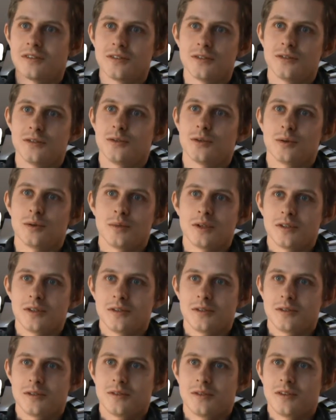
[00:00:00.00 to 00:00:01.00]
job. I
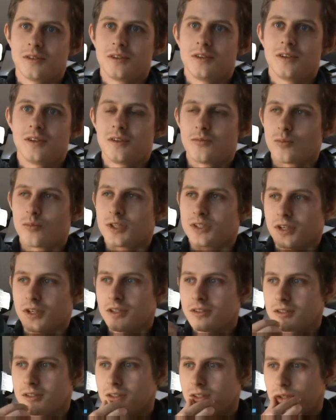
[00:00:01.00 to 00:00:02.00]
don't know.
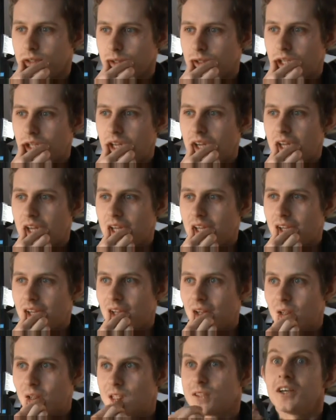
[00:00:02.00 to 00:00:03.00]
Science is
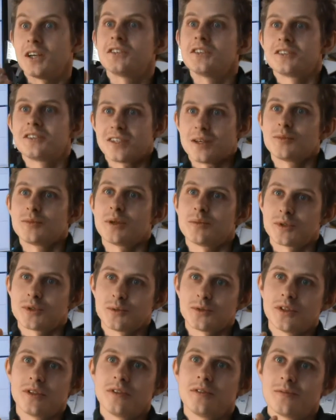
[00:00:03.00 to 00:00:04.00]
sometimes
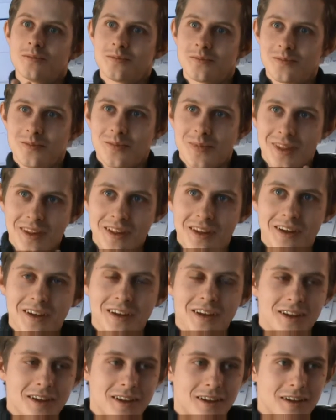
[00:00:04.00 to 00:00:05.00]
routine,
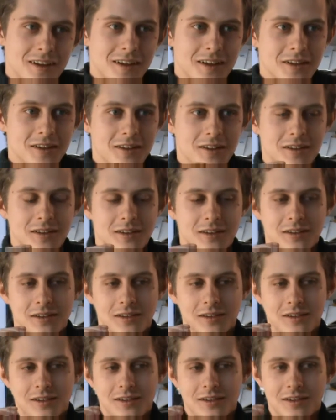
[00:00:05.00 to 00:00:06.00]
and
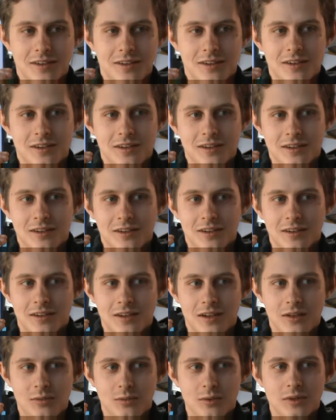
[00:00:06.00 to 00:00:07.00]

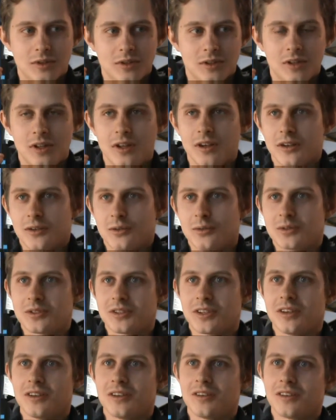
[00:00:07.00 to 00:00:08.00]
I wouldn't dare to
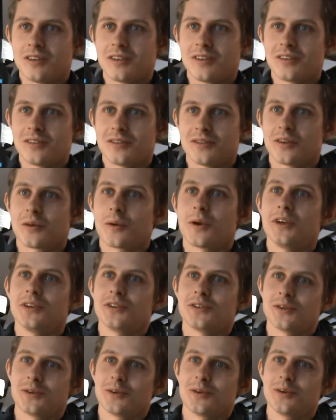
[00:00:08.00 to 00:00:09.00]
say the
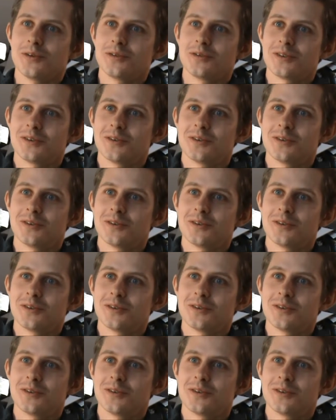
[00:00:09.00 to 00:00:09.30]
ratio